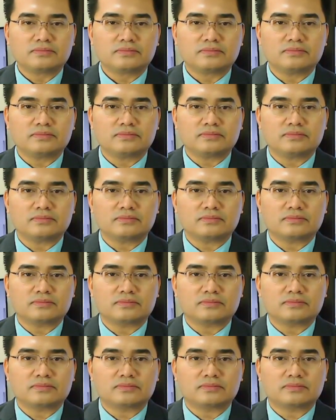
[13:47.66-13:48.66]

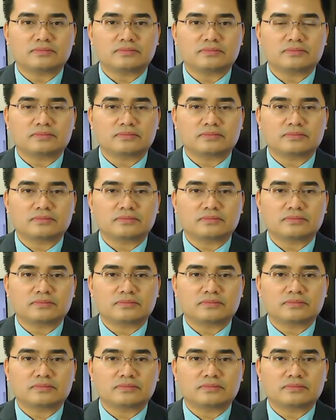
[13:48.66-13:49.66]

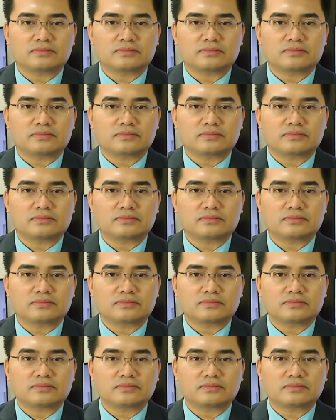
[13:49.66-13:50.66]

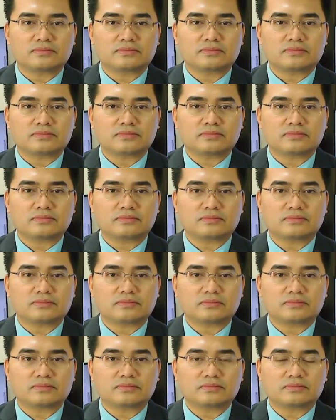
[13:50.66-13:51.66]

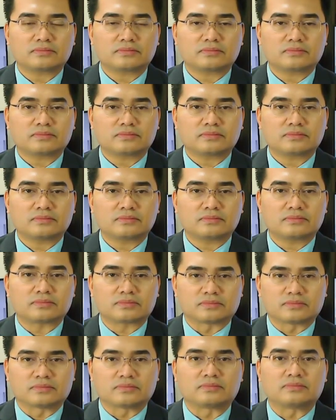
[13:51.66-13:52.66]

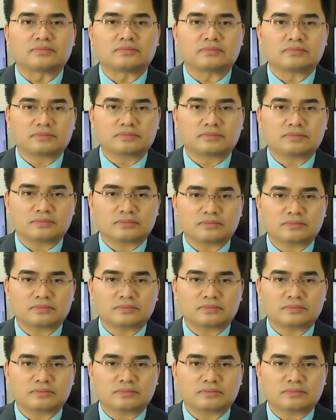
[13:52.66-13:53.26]
No words are spoken by the person on screen.